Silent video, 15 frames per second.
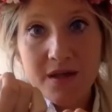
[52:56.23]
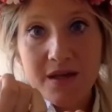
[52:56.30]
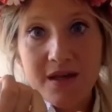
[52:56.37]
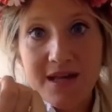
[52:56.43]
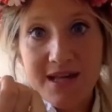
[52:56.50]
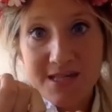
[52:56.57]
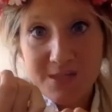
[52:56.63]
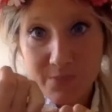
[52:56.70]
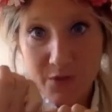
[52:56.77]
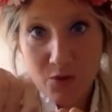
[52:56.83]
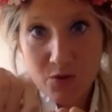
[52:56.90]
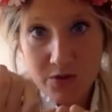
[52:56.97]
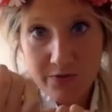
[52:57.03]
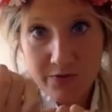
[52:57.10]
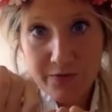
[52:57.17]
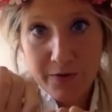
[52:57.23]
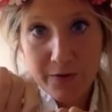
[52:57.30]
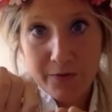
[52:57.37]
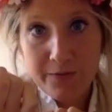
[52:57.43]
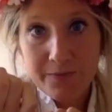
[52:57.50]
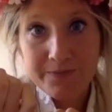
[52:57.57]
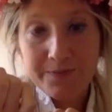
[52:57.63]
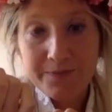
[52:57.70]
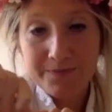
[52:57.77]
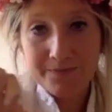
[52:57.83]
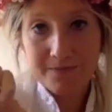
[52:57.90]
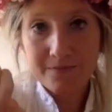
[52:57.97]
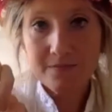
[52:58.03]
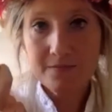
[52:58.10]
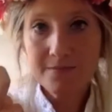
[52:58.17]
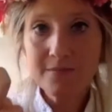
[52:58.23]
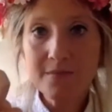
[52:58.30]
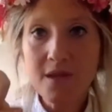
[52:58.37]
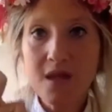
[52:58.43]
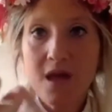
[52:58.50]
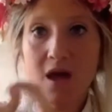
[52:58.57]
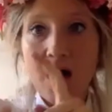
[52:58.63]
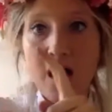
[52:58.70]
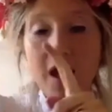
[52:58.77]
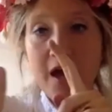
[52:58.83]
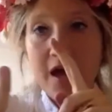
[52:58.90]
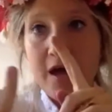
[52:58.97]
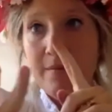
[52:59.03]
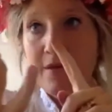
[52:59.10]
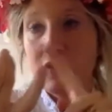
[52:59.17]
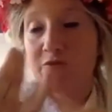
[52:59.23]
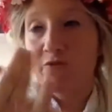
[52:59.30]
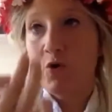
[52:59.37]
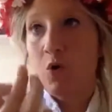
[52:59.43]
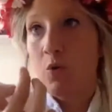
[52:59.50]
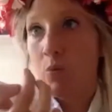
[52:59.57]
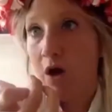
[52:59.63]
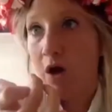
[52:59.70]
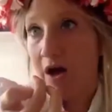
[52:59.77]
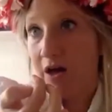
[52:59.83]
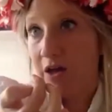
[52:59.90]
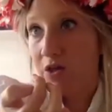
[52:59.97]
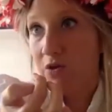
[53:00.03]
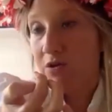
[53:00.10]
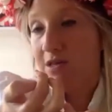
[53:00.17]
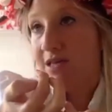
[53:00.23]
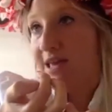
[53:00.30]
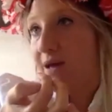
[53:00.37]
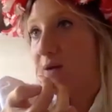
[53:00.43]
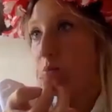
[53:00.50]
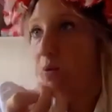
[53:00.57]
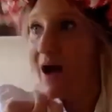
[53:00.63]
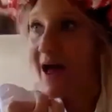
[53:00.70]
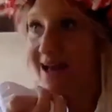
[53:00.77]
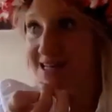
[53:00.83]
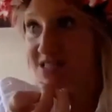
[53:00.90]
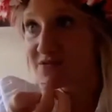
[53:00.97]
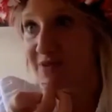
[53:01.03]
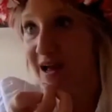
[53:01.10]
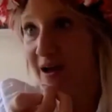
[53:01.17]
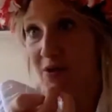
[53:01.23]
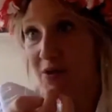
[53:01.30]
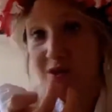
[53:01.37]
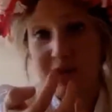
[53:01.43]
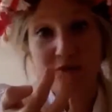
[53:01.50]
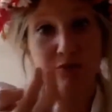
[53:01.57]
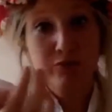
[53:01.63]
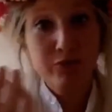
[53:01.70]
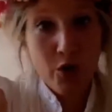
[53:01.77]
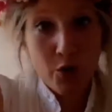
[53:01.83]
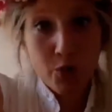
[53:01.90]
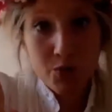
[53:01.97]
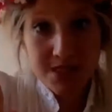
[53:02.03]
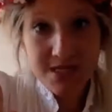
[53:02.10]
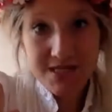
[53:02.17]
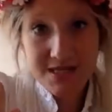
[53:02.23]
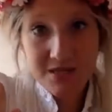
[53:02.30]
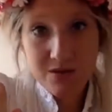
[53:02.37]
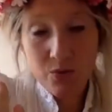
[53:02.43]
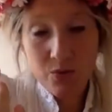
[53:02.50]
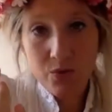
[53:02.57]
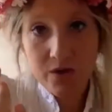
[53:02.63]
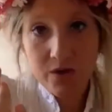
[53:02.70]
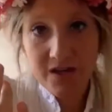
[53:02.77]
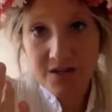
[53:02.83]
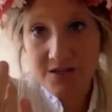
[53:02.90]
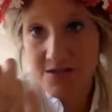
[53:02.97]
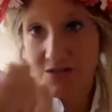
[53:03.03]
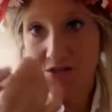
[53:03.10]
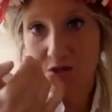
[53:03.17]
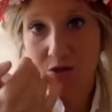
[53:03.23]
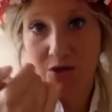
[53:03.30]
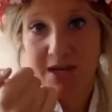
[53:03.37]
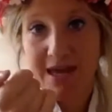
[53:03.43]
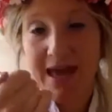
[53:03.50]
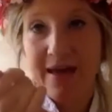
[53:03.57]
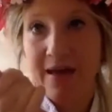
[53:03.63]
is beautiful. You've got you can get waxflower. You can have roses in August. You can get